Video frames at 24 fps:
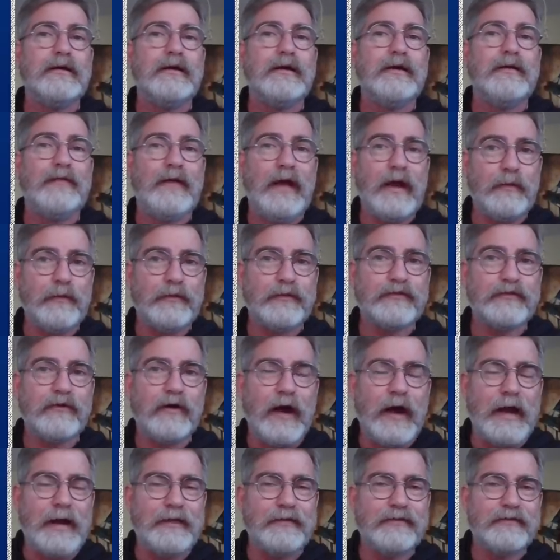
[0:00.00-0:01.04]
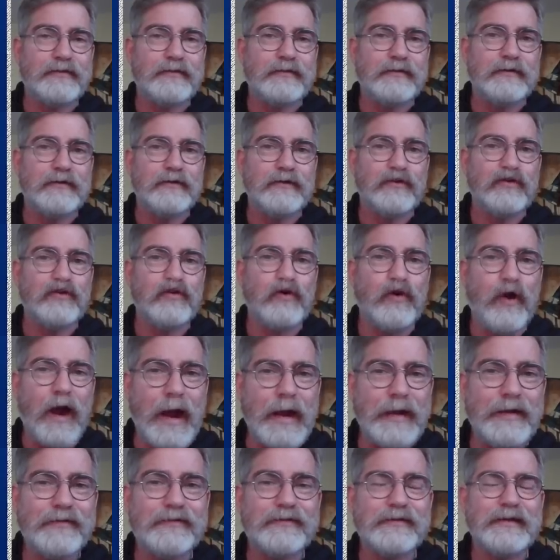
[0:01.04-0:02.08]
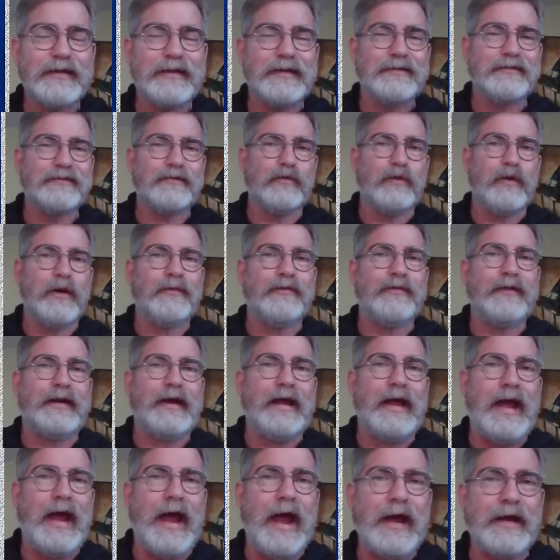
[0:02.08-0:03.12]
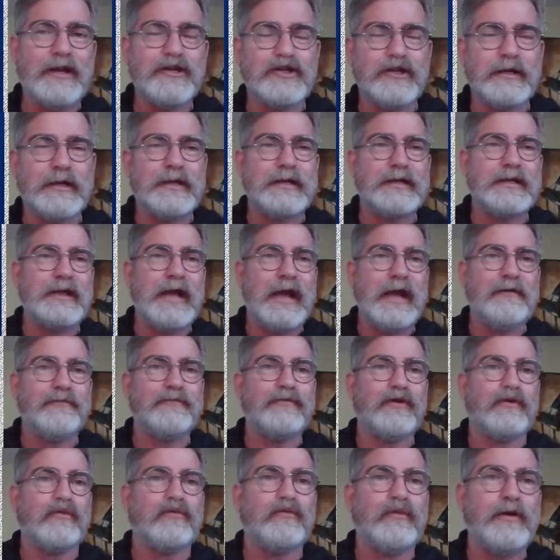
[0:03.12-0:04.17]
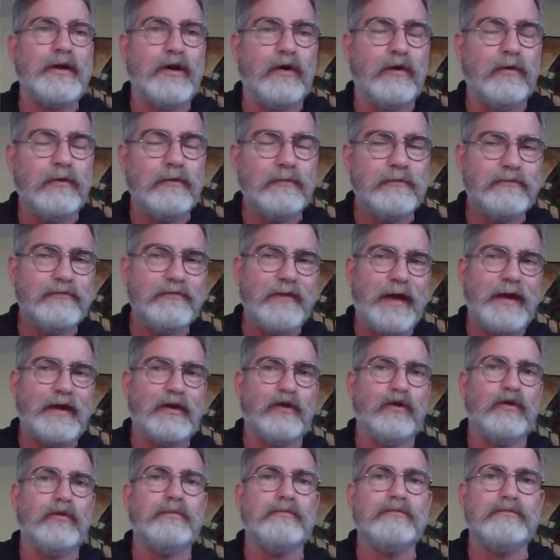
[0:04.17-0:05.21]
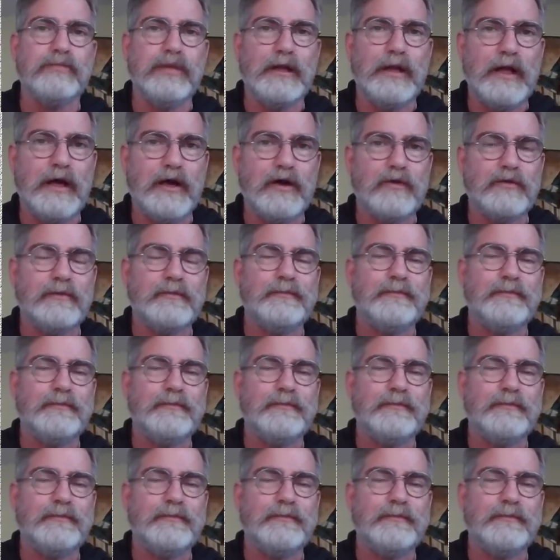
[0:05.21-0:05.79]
And that was Christ. Christ is the one that actually gave the real fatal blow.